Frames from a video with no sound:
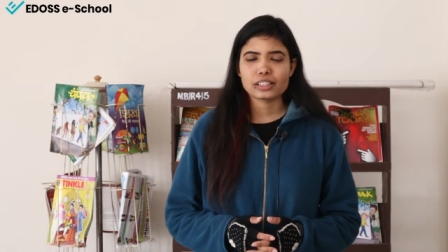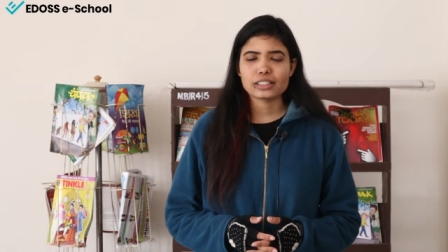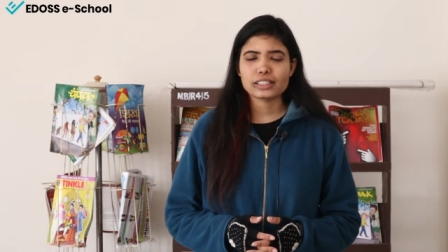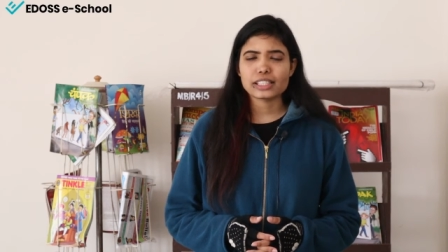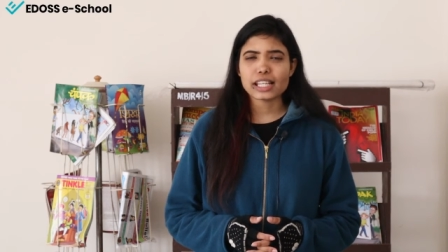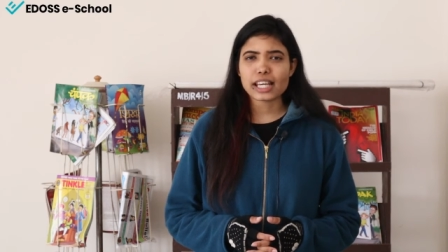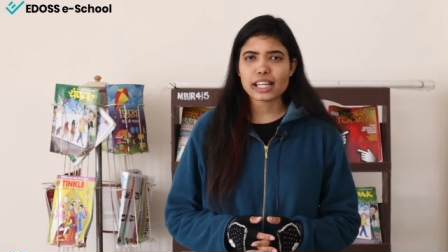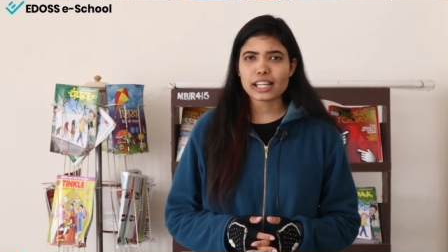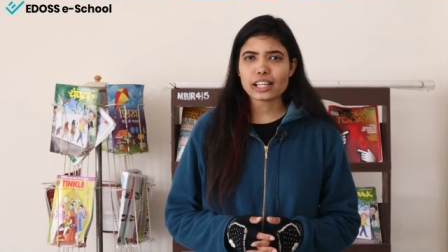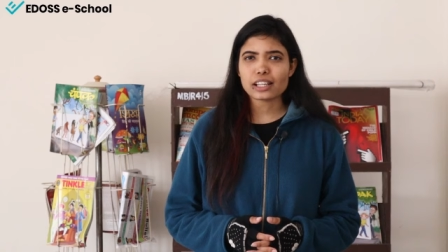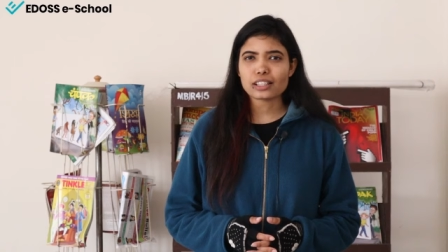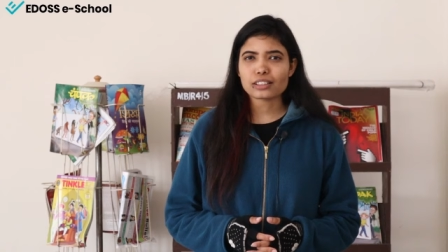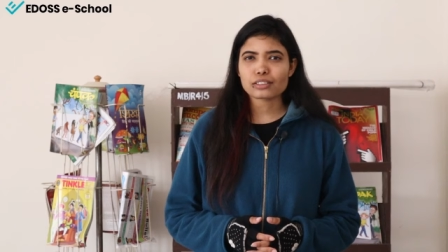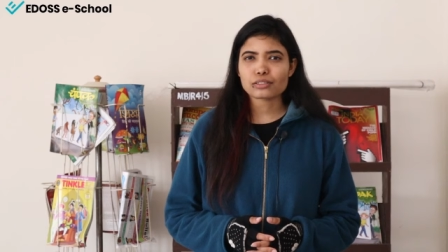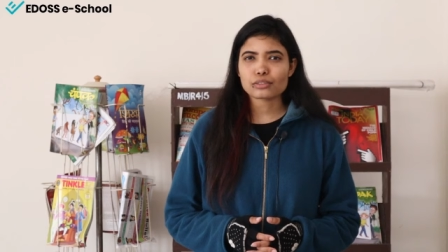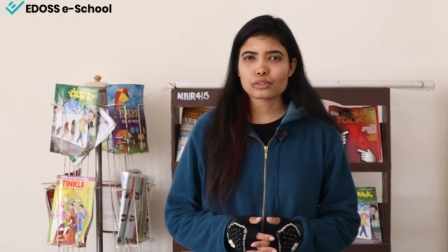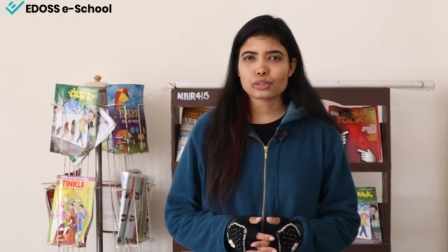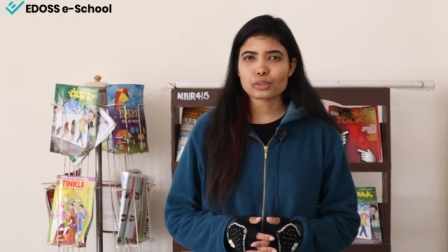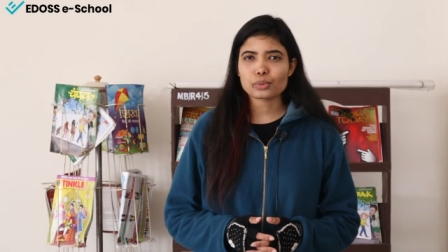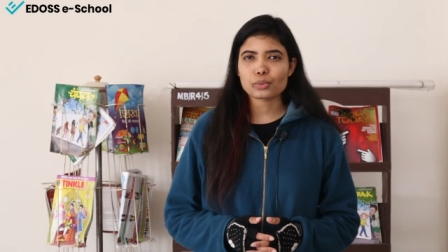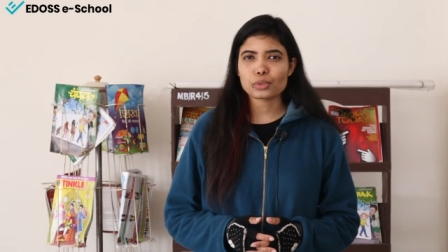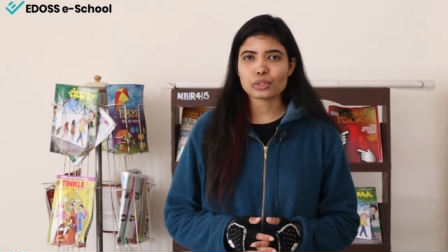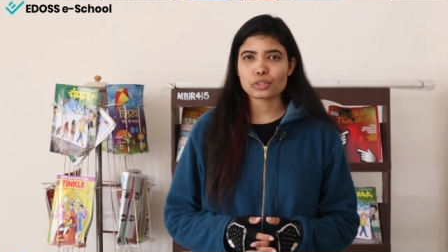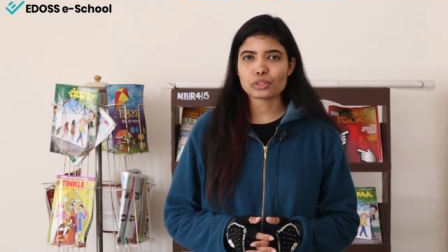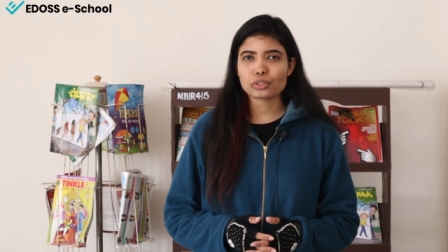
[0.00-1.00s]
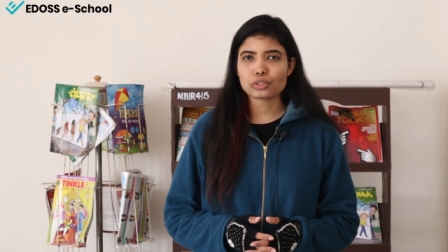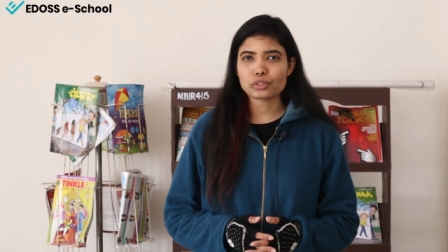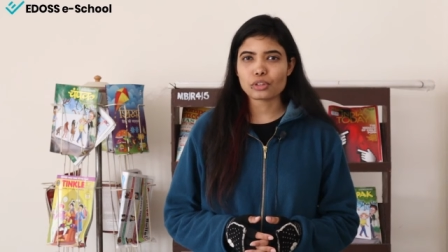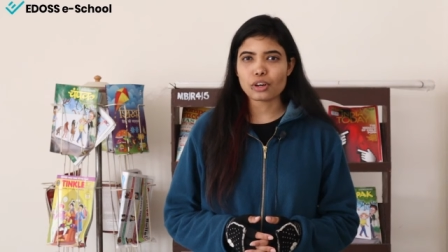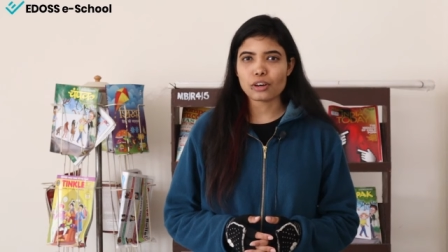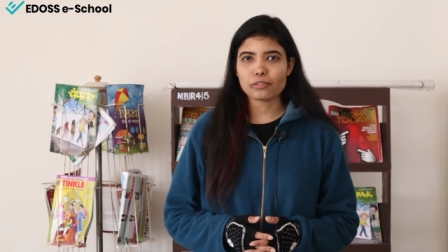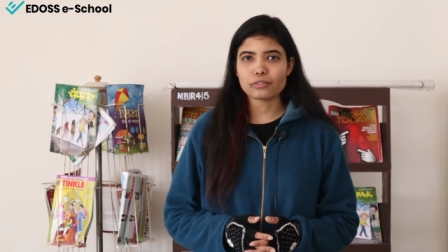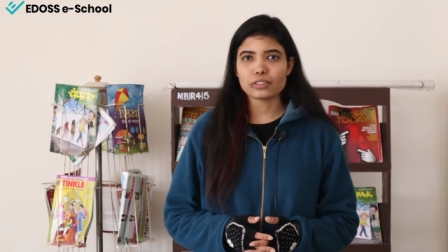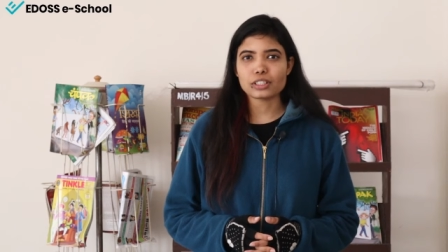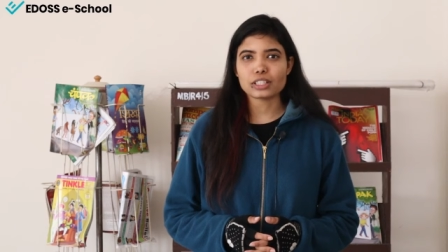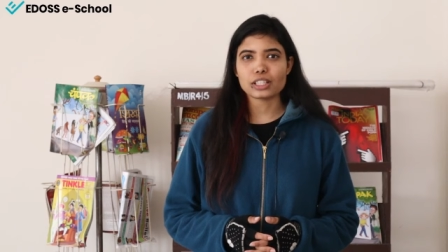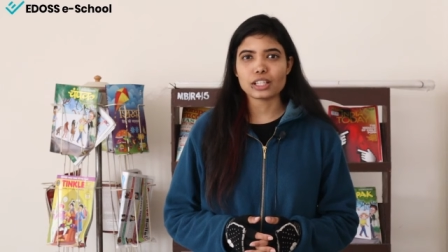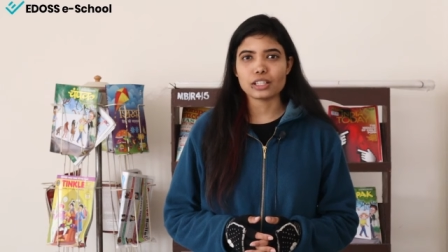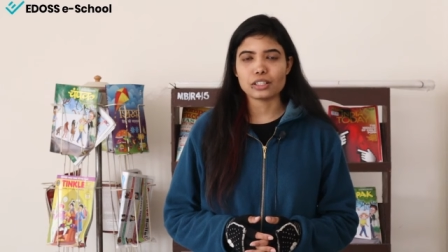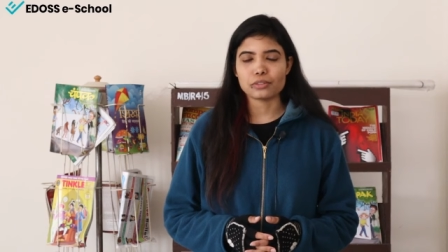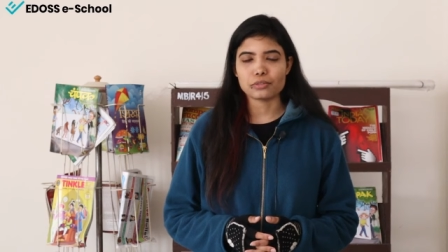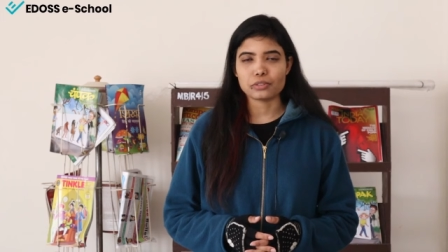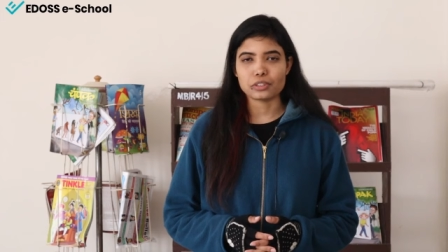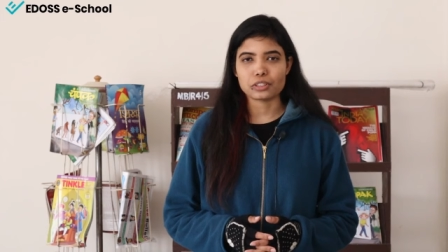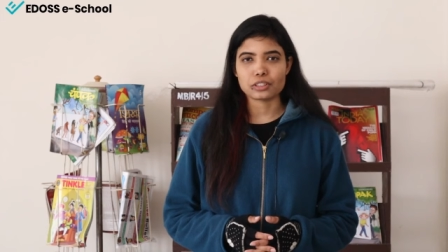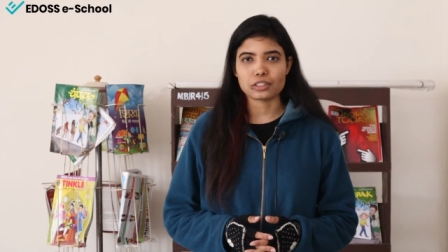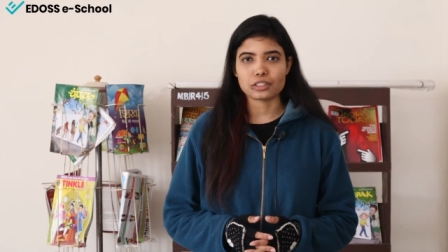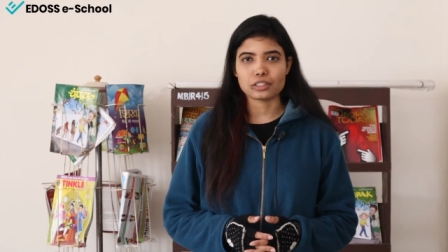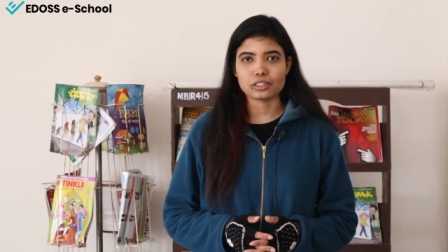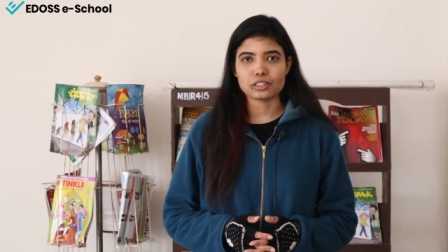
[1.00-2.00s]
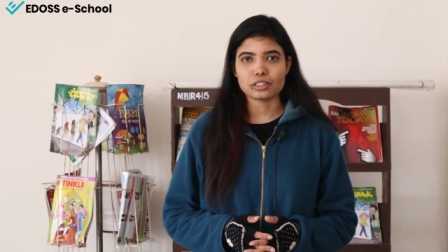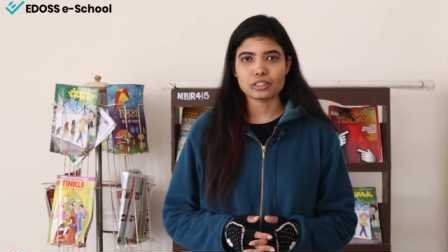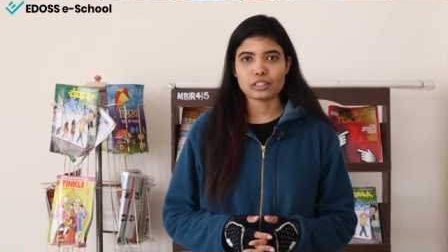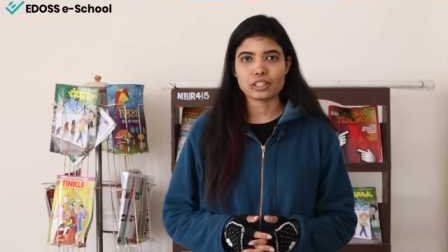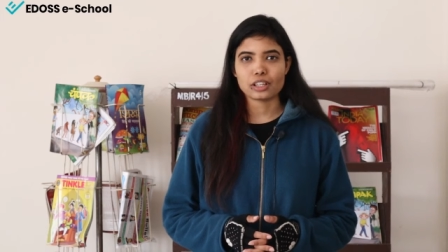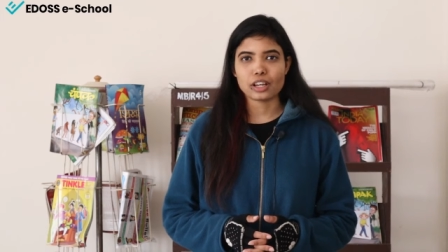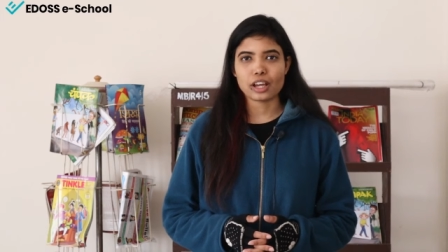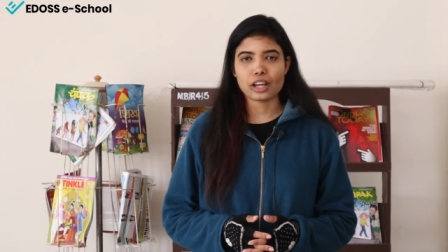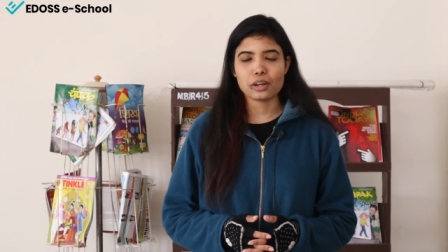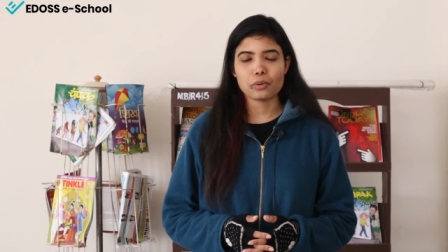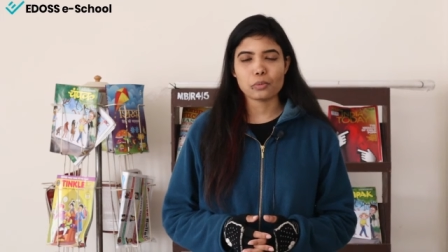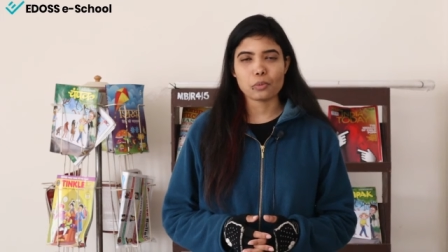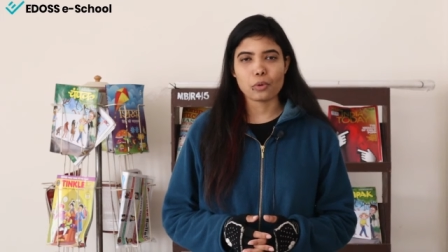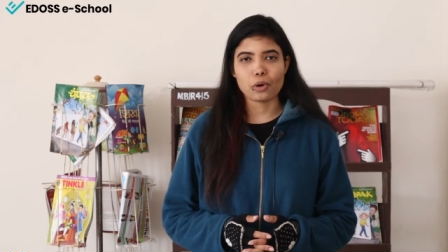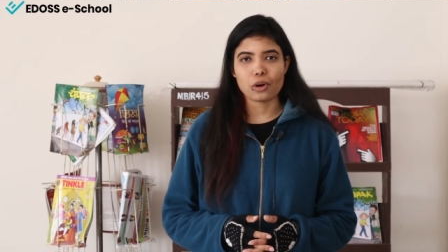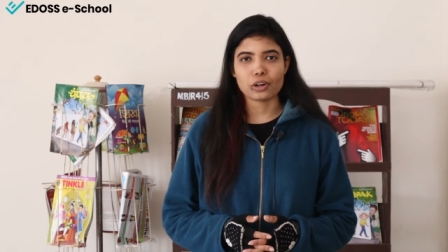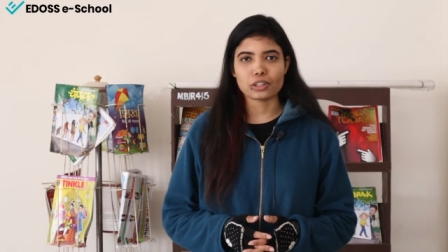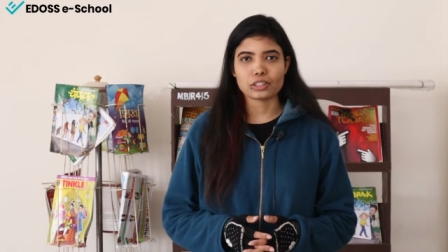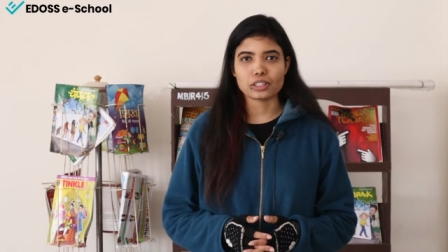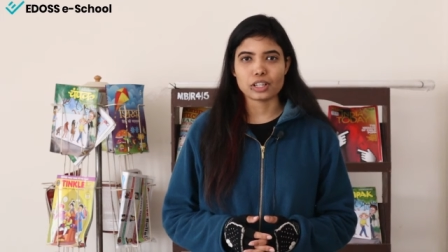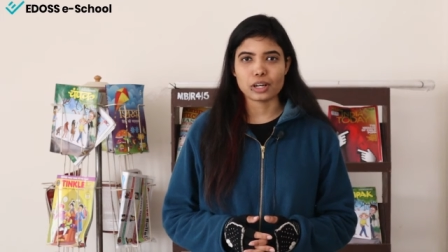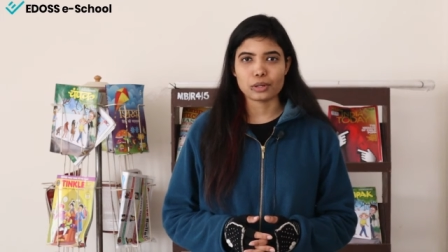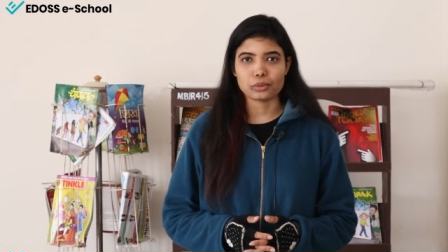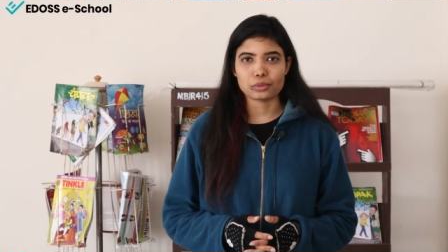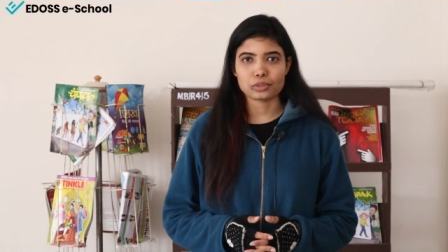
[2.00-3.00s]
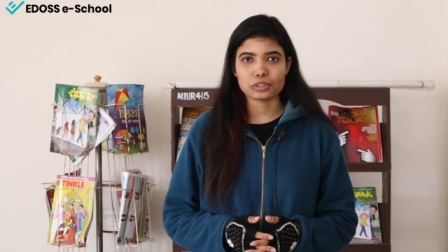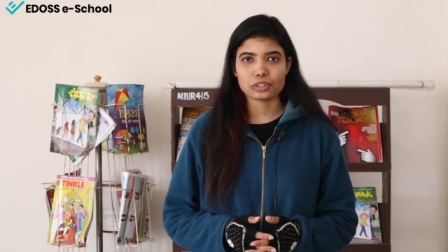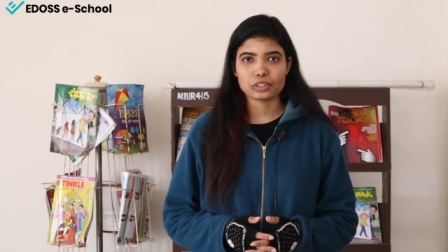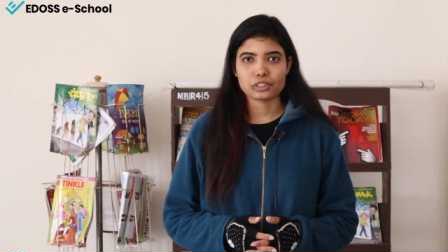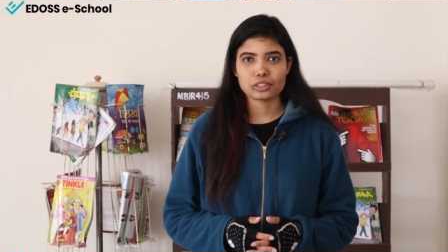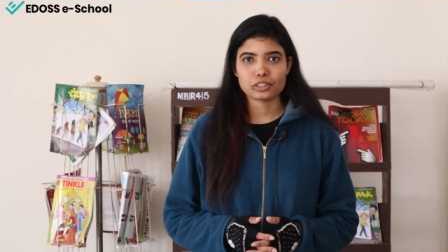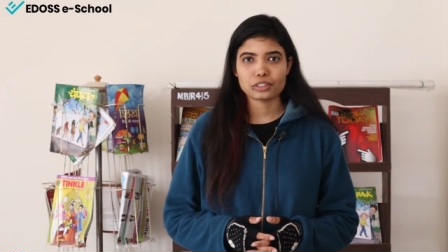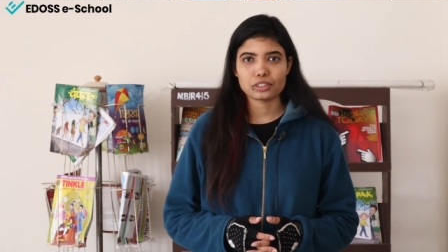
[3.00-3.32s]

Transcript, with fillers: Derek switched off the television and walked out.